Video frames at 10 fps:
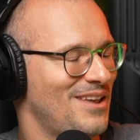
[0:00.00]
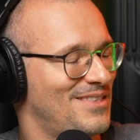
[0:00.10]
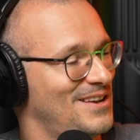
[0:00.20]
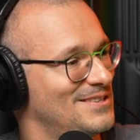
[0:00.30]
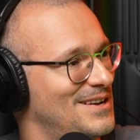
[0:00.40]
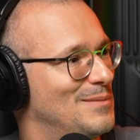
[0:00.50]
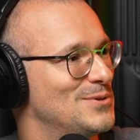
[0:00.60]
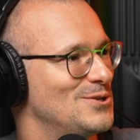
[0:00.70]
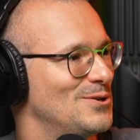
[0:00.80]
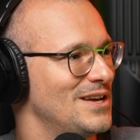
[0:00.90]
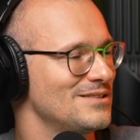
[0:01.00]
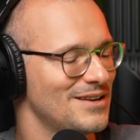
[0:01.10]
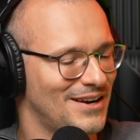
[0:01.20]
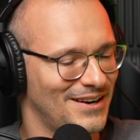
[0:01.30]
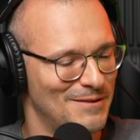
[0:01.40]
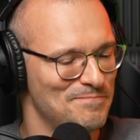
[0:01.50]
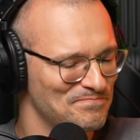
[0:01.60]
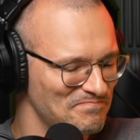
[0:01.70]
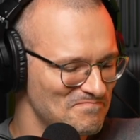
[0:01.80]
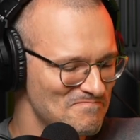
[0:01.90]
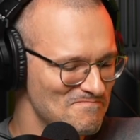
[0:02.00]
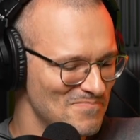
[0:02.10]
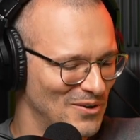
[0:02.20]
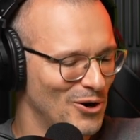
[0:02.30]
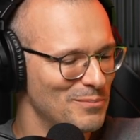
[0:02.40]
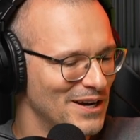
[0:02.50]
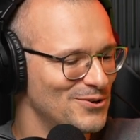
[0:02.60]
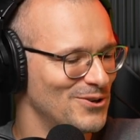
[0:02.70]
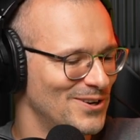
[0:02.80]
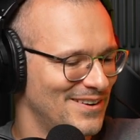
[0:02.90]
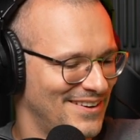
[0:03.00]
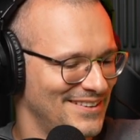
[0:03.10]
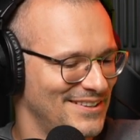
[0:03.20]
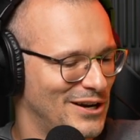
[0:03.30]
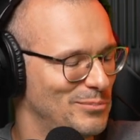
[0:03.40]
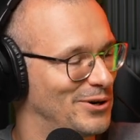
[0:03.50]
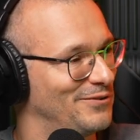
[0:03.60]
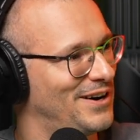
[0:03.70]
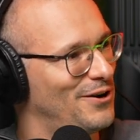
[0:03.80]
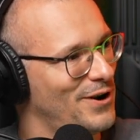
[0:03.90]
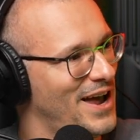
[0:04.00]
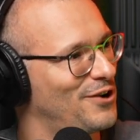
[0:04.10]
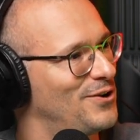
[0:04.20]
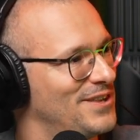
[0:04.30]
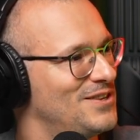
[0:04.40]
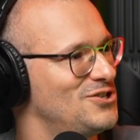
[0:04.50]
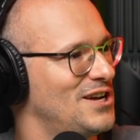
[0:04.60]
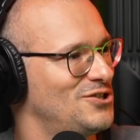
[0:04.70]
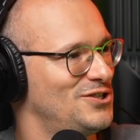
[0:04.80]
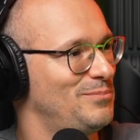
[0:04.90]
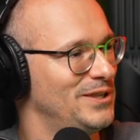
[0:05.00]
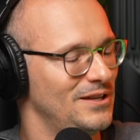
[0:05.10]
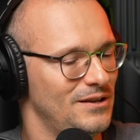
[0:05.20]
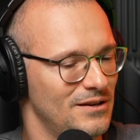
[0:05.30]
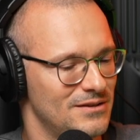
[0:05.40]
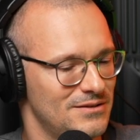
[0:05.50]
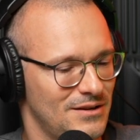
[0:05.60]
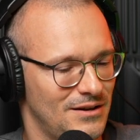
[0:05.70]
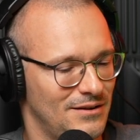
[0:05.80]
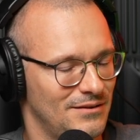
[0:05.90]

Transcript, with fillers: things up, so that's like. Yeah um, going back to uh, the topic of how accurate ChatGPT is right.